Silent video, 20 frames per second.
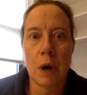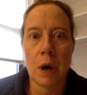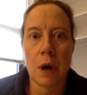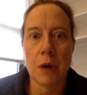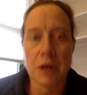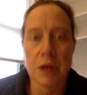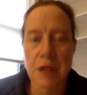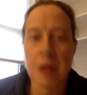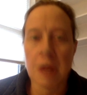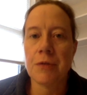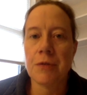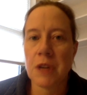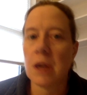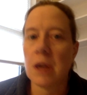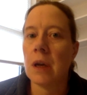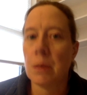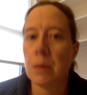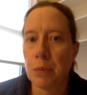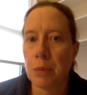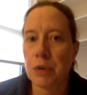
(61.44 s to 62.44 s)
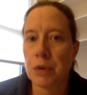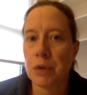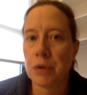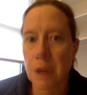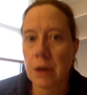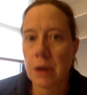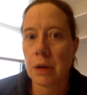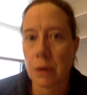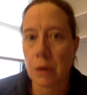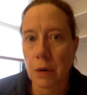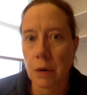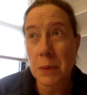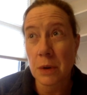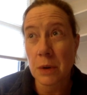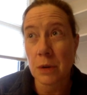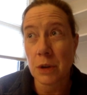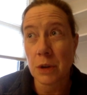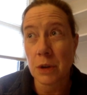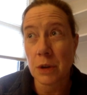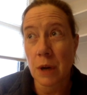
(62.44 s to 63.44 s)
safety in particular.
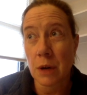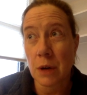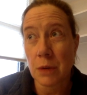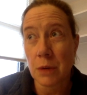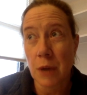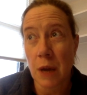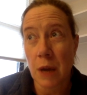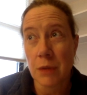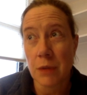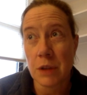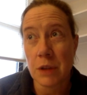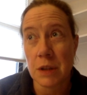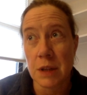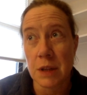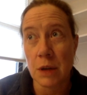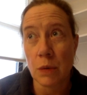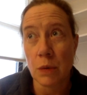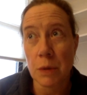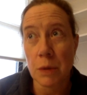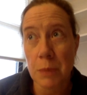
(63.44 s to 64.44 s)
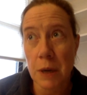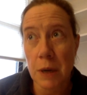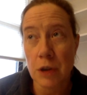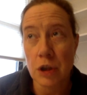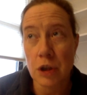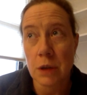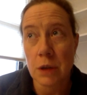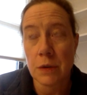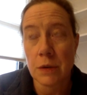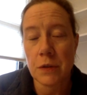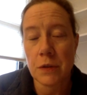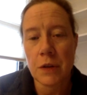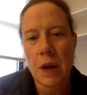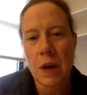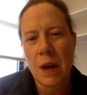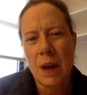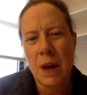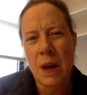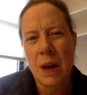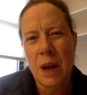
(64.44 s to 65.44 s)
You not only have to deal with patients
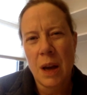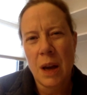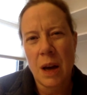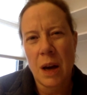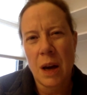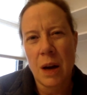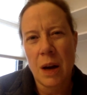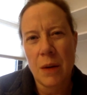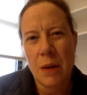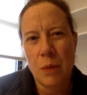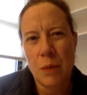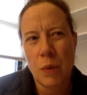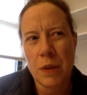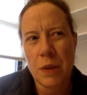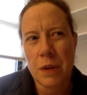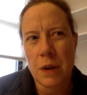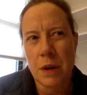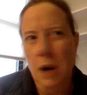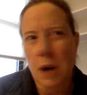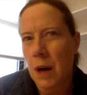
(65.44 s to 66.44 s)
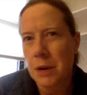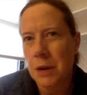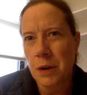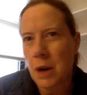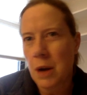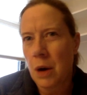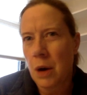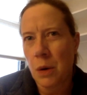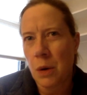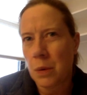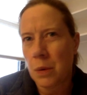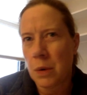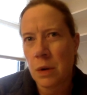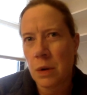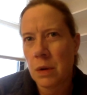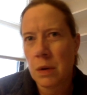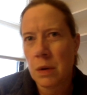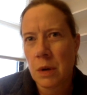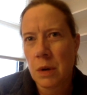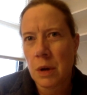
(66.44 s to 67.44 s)
with an unknown
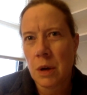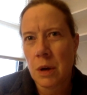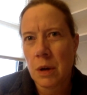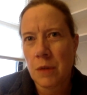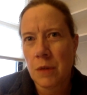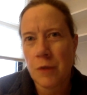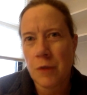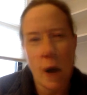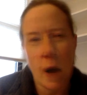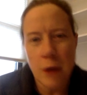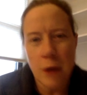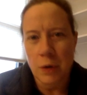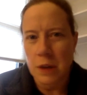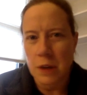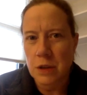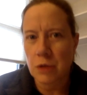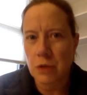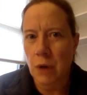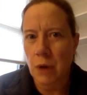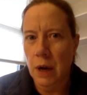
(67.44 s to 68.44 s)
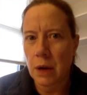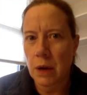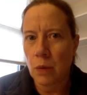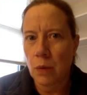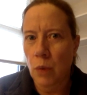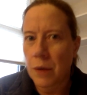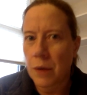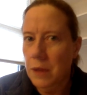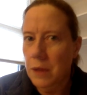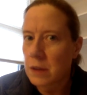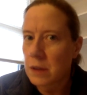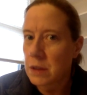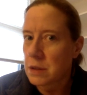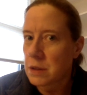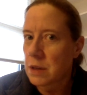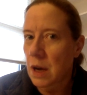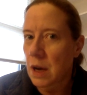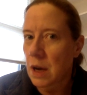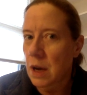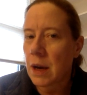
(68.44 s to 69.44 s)
virus, right? One that does
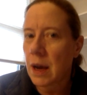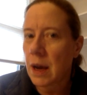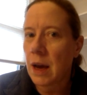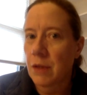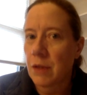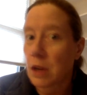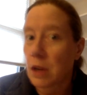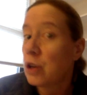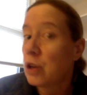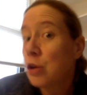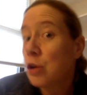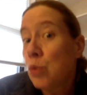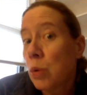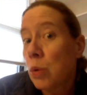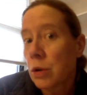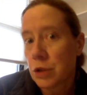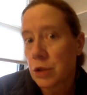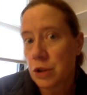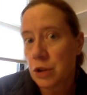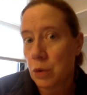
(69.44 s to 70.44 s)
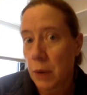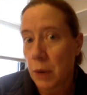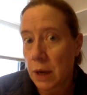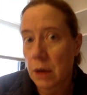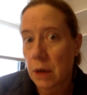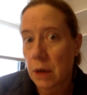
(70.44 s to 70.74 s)
not have a cure to it,